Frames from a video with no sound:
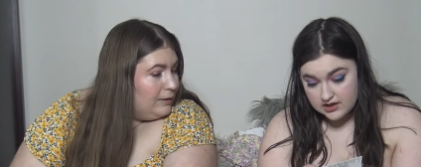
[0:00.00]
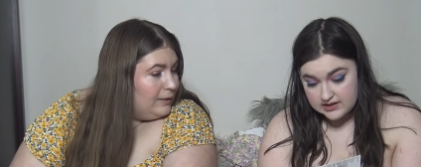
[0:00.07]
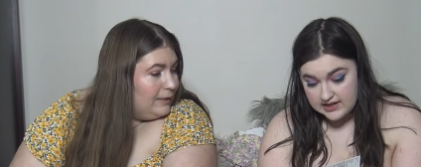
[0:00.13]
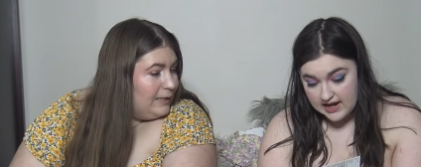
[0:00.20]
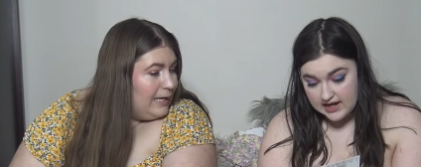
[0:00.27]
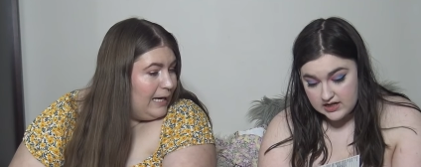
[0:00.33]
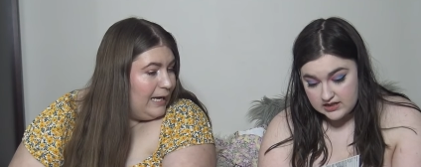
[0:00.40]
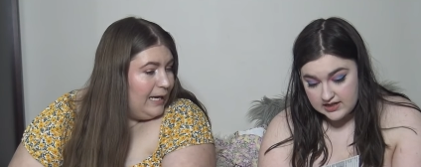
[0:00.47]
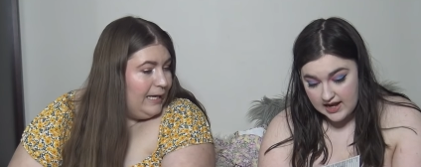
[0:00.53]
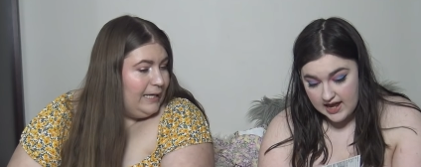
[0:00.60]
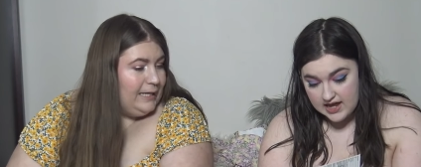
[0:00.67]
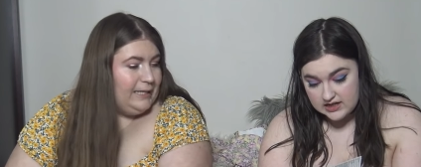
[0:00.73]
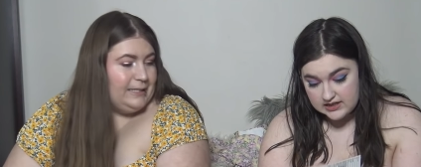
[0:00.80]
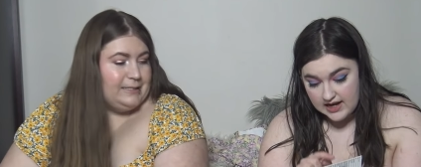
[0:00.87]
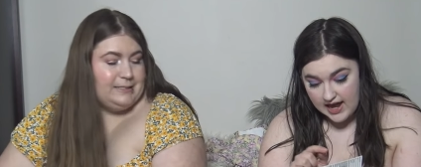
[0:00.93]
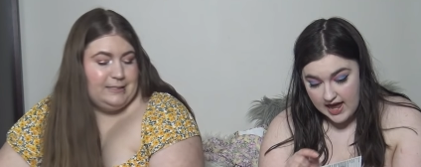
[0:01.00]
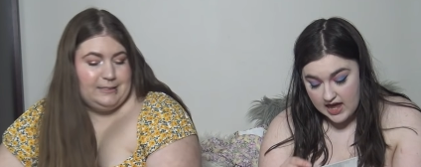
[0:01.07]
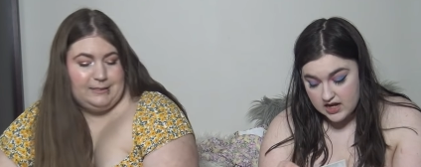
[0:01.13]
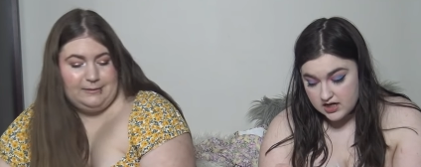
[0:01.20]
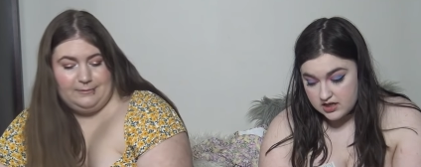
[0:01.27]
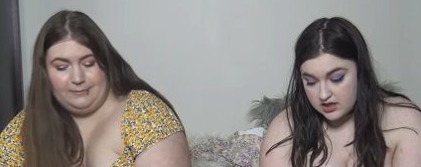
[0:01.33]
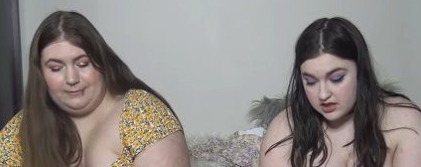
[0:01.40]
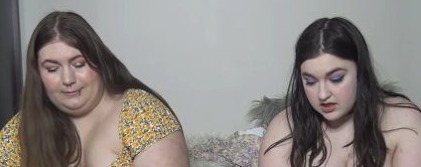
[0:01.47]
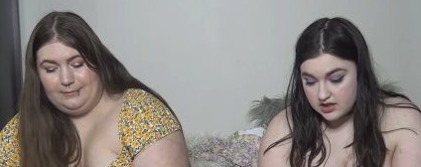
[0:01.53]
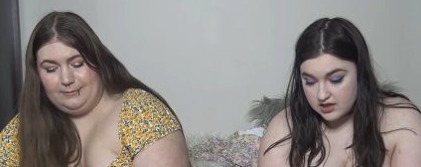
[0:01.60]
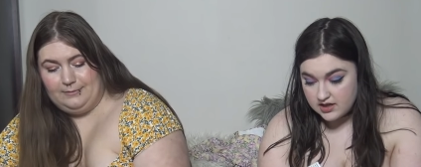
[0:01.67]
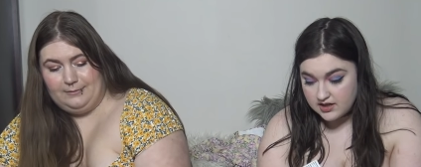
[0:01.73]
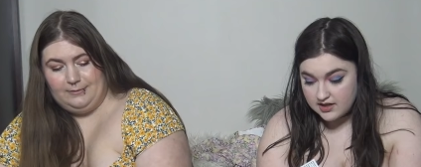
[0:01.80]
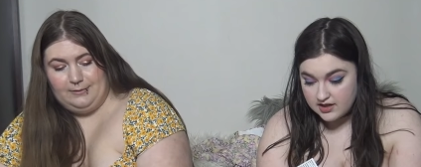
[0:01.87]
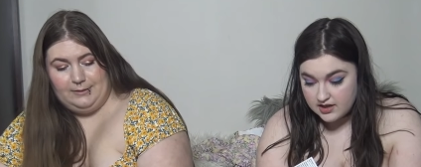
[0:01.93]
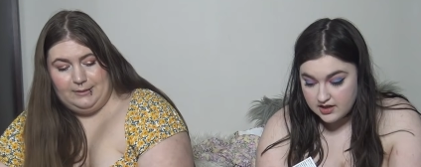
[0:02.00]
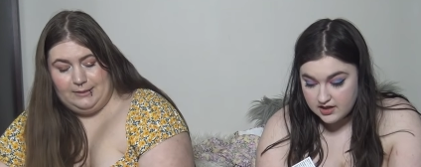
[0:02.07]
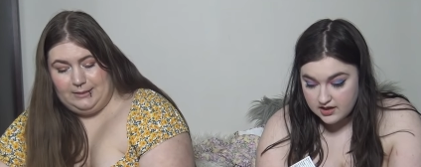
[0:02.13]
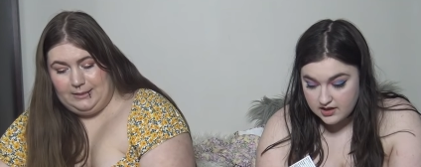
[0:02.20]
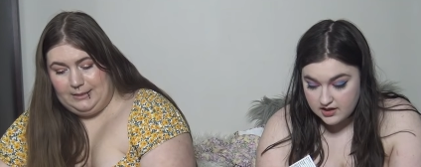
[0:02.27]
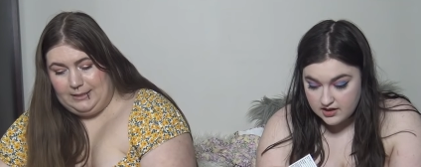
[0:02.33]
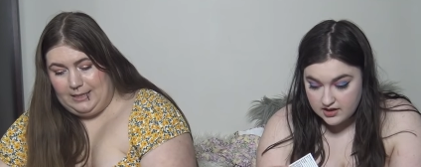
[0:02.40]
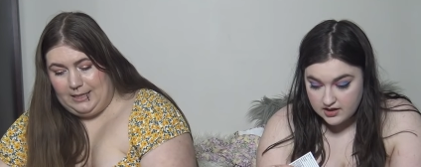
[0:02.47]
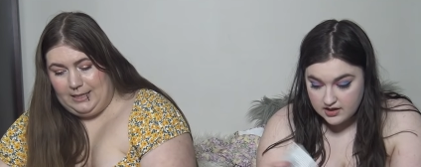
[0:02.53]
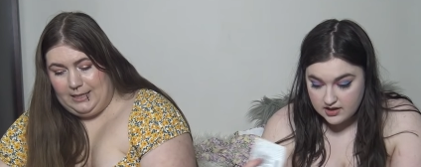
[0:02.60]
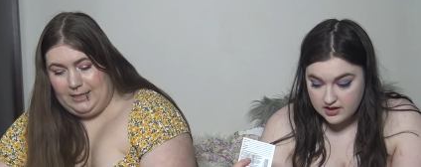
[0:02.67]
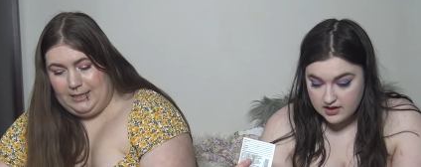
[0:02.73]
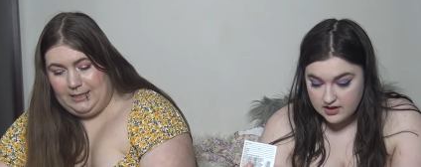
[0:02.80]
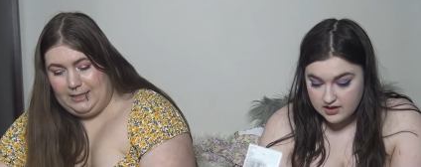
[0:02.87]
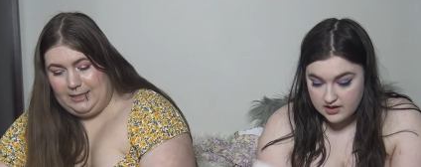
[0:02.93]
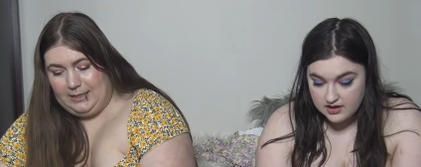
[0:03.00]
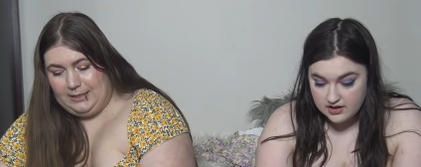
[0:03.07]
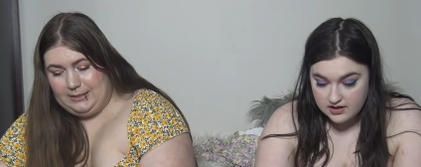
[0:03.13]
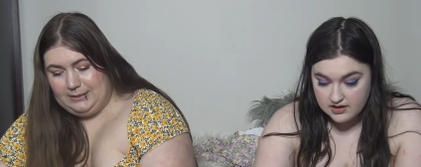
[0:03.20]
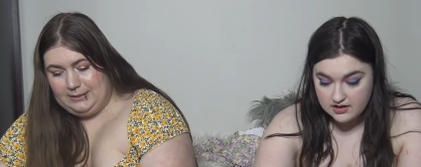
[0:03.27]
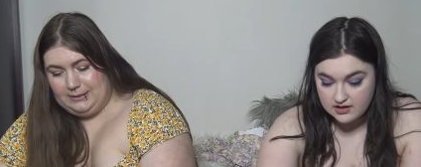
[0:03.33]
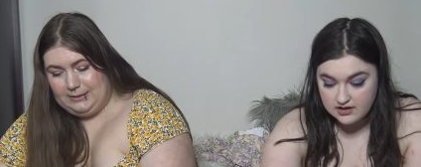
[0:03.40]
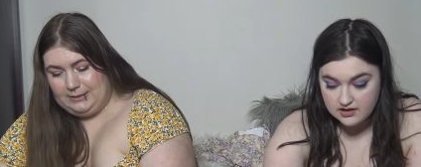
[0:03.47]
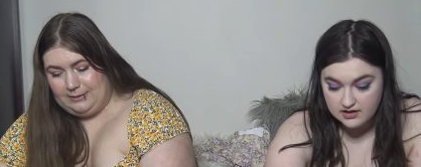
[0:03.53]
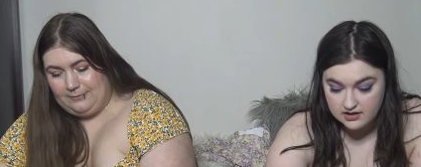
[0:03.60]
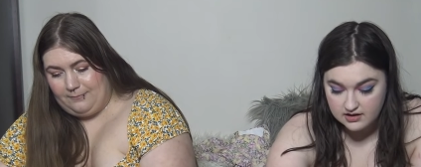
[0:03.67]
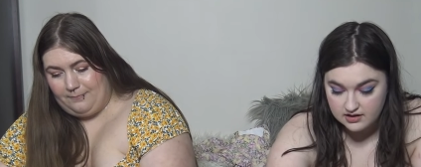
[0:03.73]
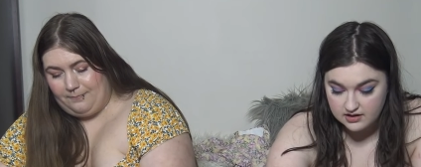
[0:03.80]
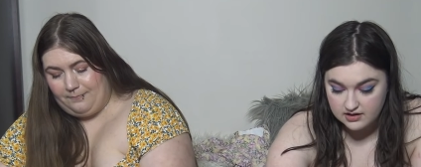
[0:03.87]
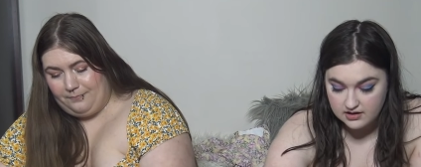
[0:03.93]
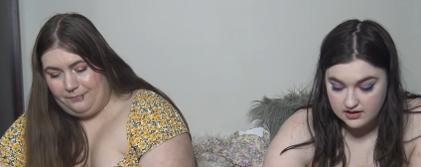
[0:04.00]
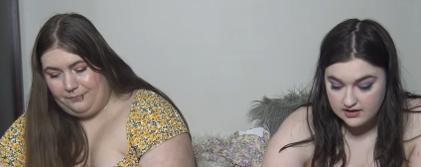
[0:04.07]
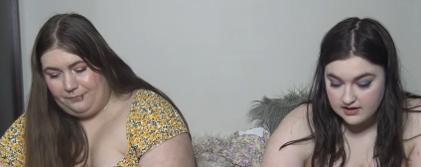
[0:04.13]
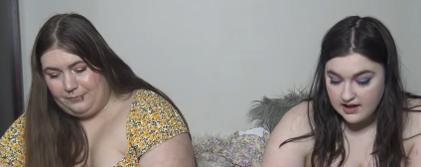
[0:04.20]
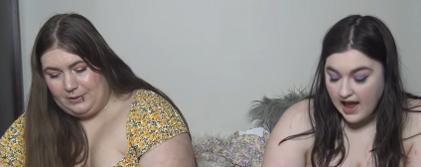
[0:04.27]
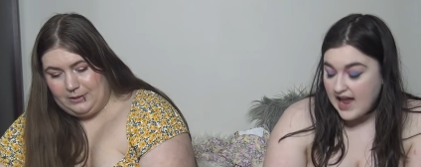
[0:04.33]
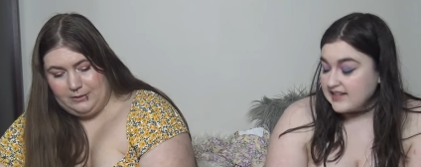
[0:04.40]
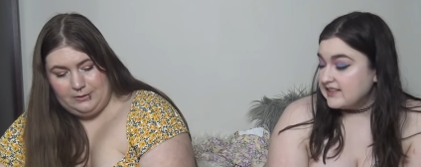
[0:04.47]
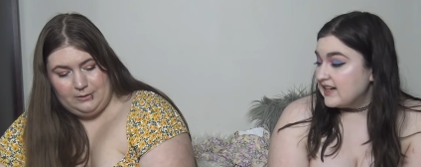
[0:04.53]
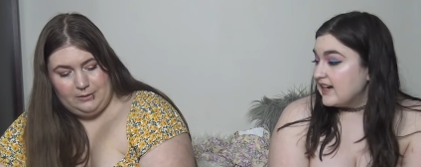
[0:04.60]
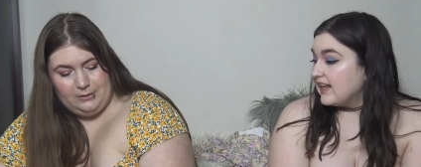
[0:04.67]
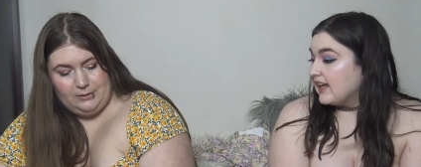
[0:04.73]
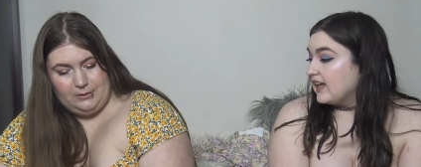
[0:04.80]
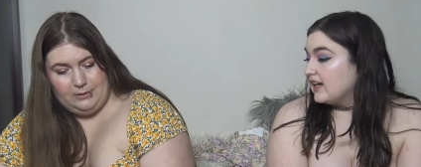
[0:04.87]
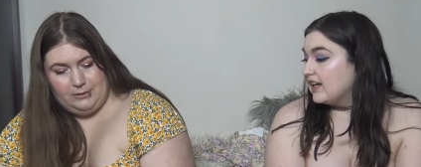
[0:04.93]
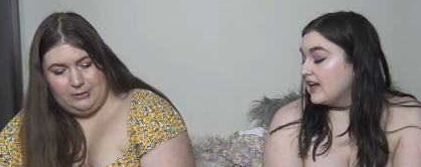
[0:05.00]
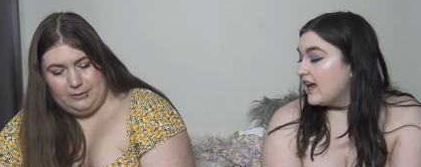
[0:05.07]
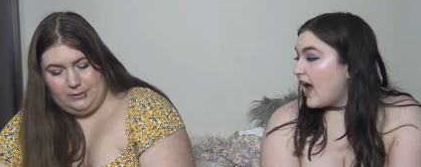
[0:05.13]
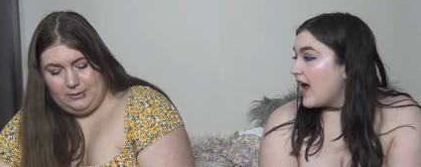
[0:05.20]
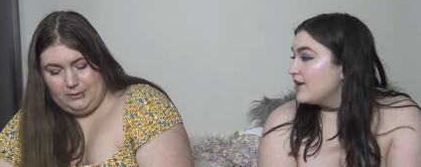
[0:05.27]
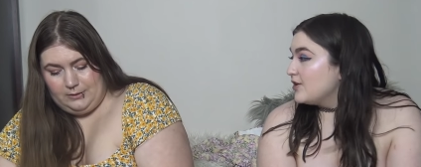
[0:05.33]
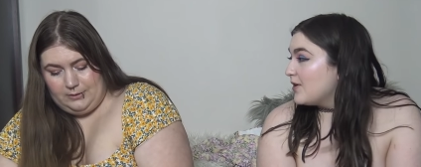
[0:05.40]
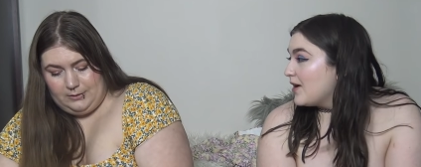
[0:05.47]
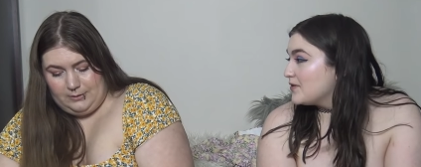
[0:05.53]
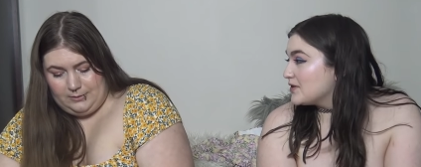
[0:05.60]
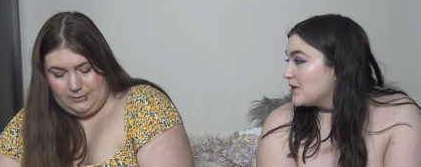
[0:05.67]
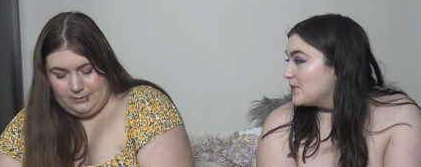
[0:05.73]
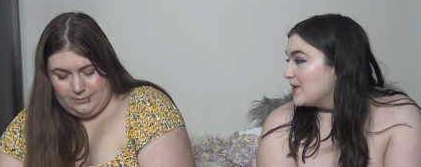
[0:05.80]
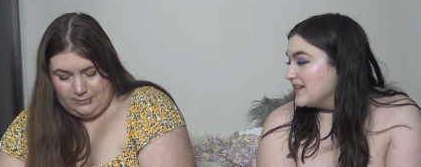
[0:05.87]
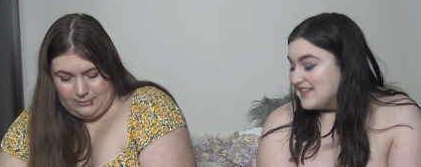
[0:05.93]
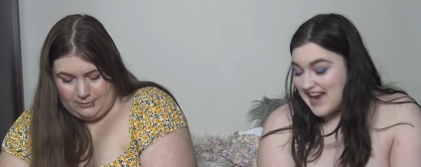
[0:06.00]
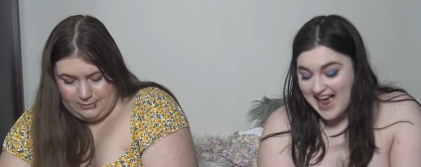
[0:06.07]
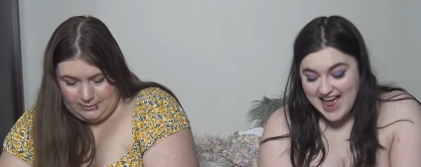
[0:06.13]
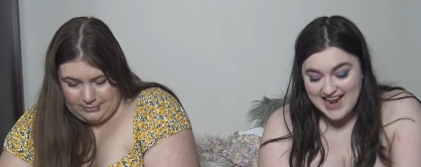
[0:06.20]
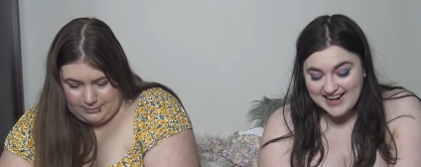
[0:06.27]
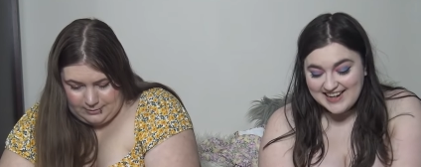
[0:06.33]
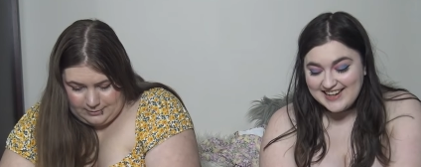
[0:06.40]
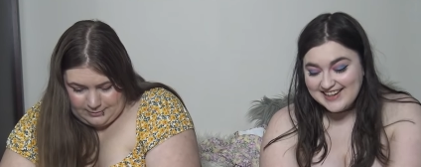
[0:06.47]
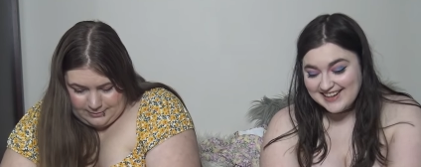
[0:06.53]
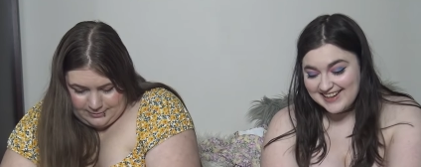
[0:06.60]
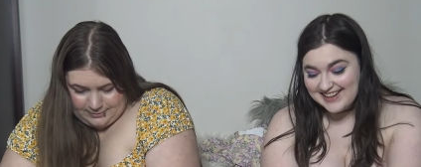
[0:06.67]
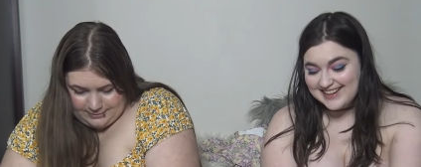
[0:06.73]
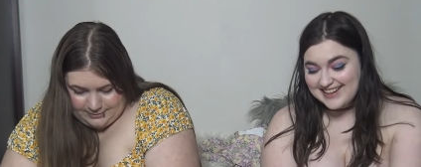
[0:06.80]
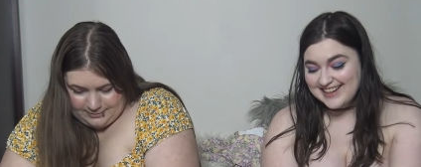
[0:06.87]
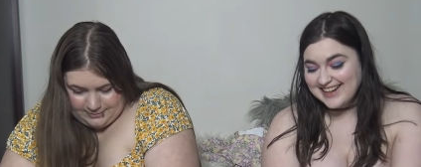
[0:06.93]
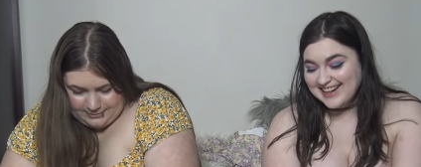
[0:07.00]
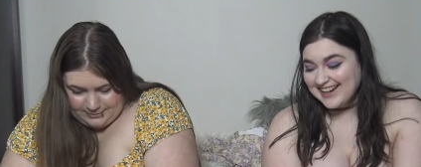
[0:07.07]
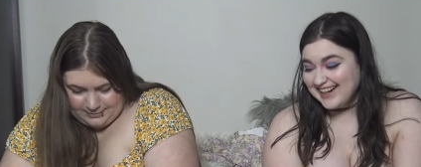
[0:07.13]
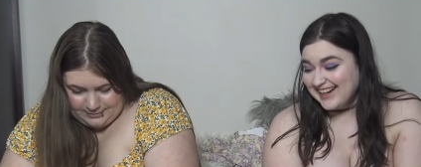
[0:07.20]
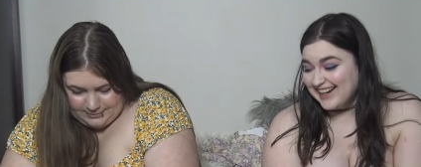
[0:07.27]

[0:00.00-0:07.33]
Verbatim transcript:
Speaker 1: Ten, nice. ten, ten. Nice. I did it. I knew I was going to win ten.